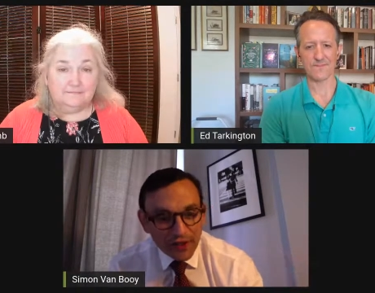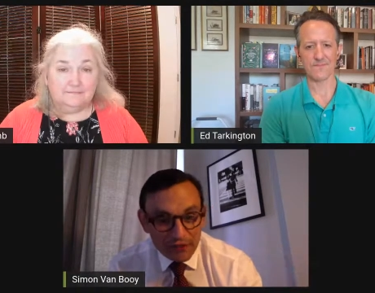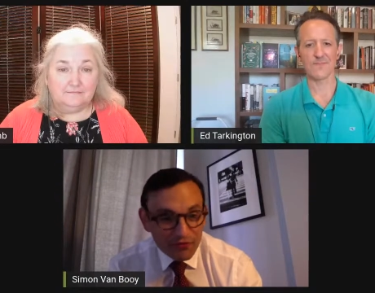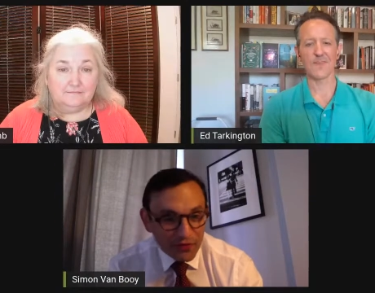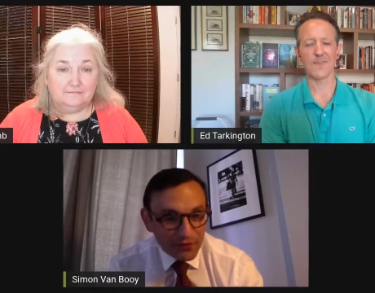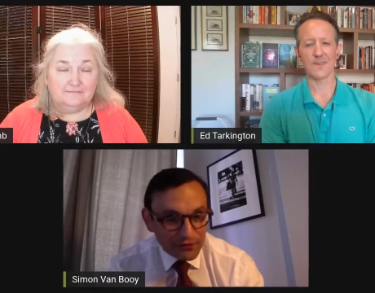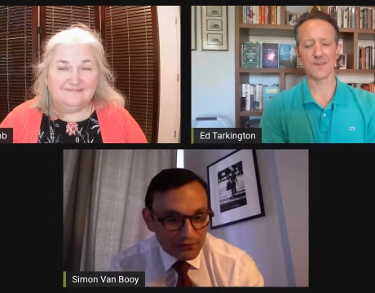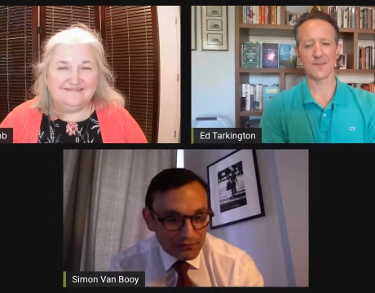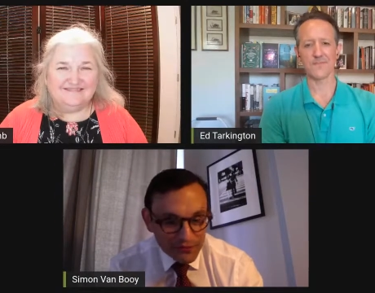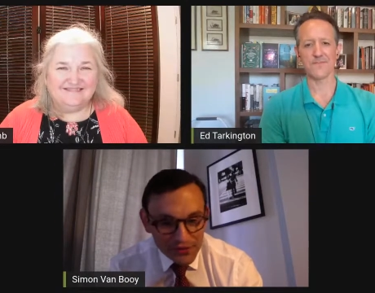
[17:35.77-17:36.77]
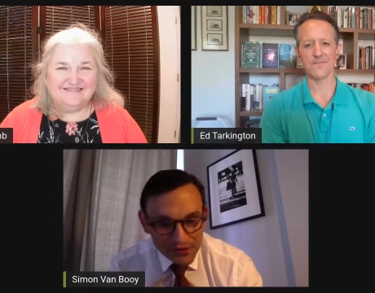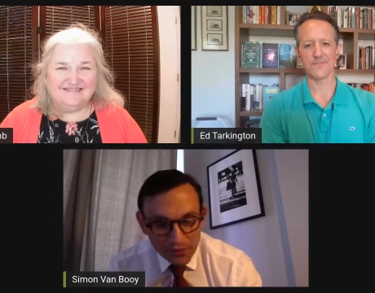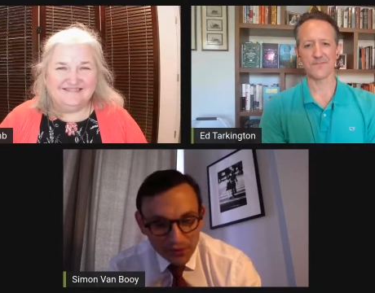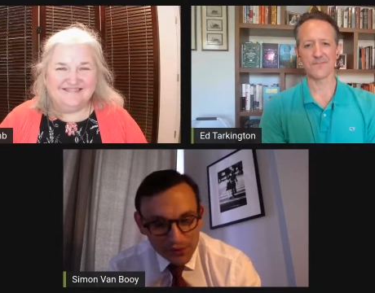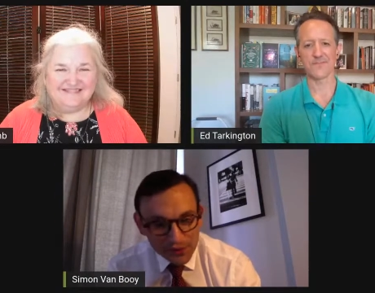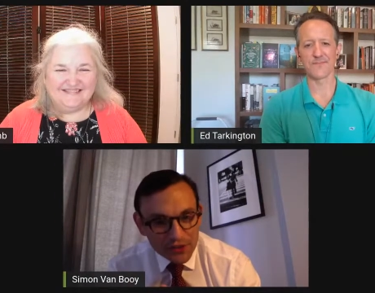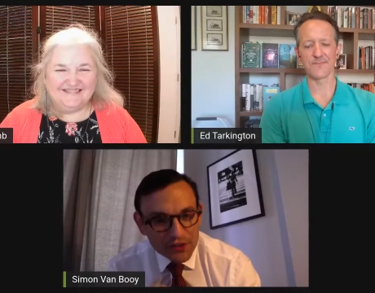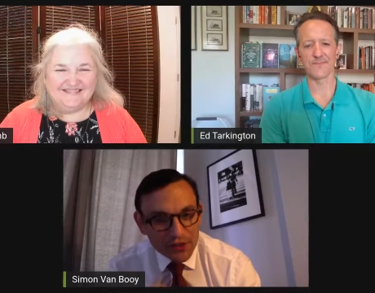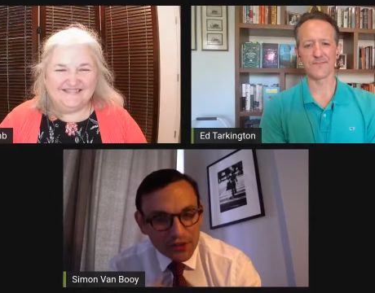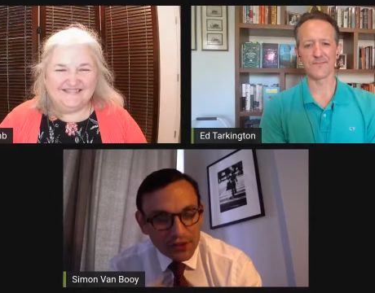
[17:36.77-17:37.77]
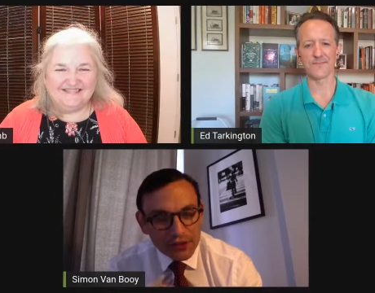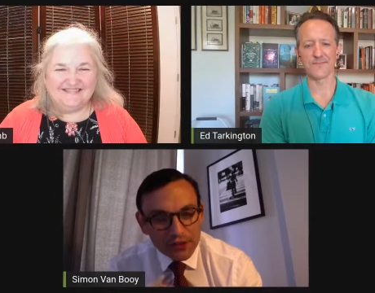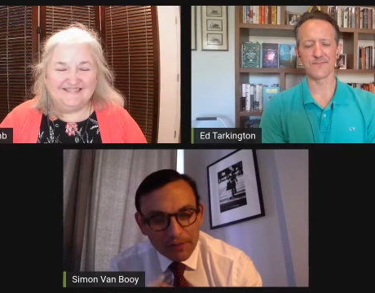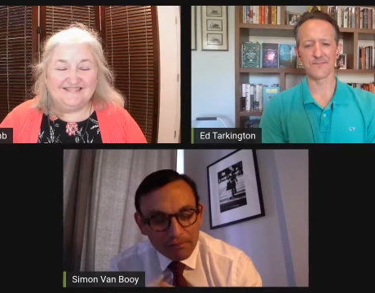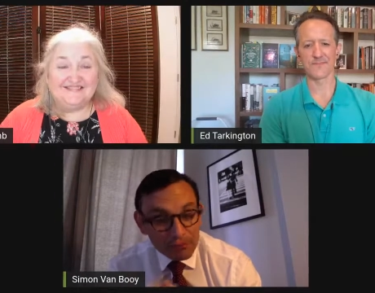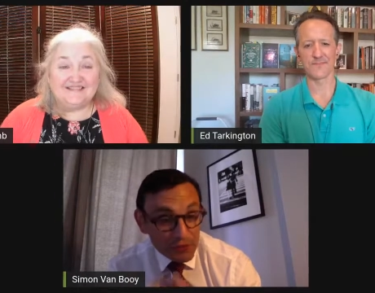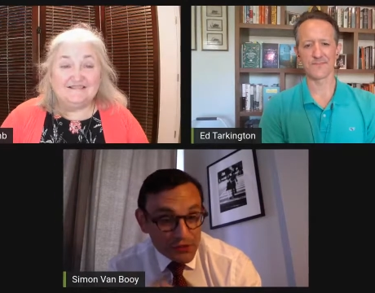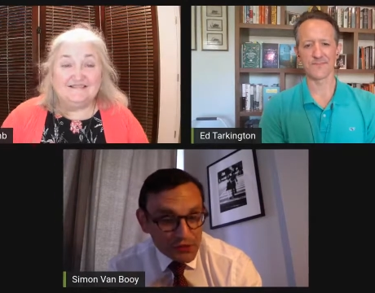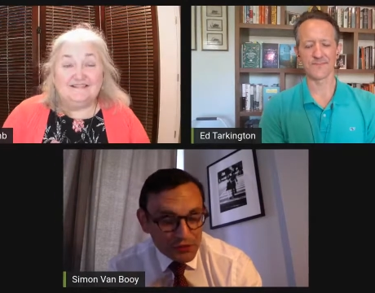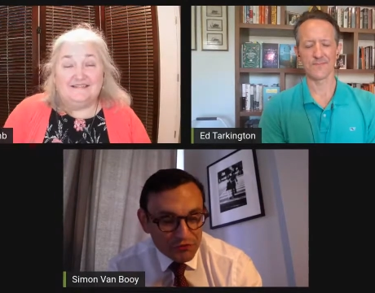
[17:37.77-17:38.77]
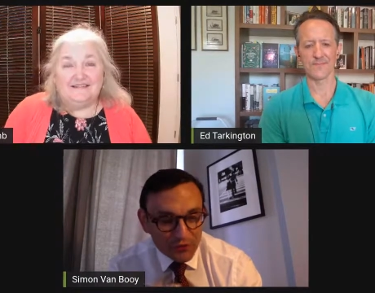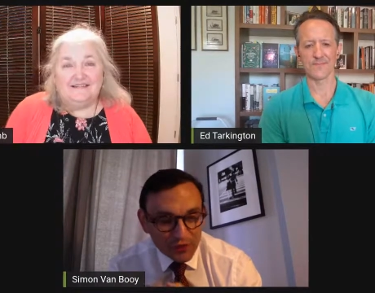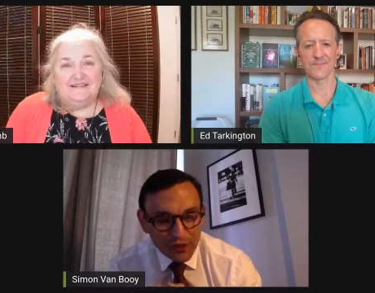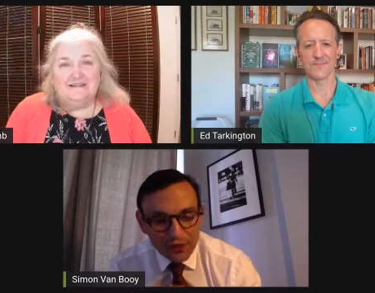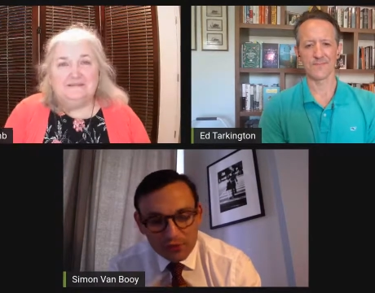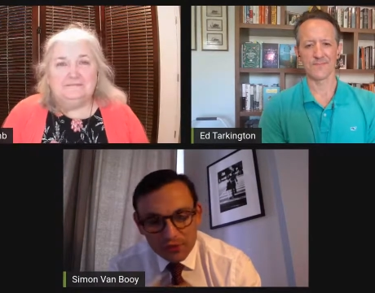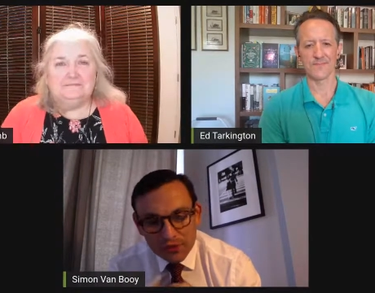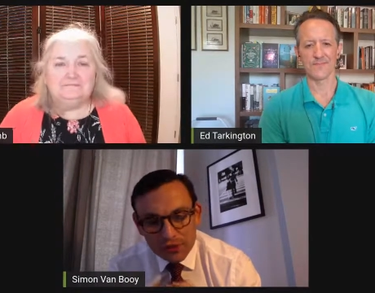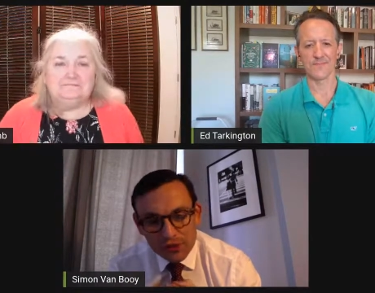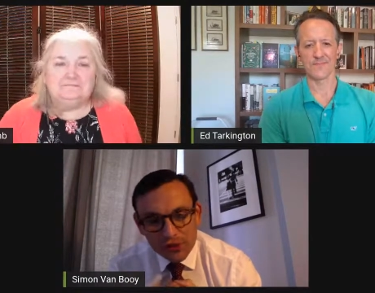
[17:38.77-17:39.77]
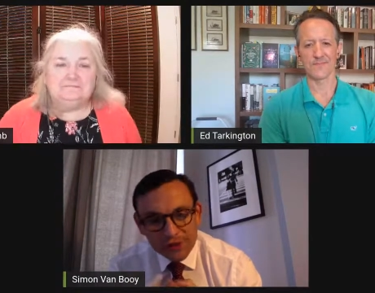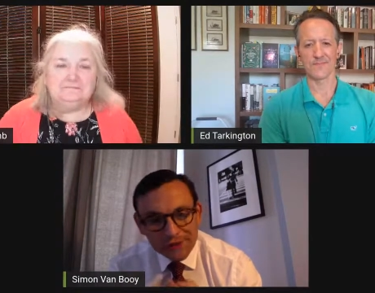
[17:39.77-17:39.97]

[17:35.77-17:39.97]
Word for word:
Speaker 1: I feel in some ways a Kentuckian, much as I feel like I'm British.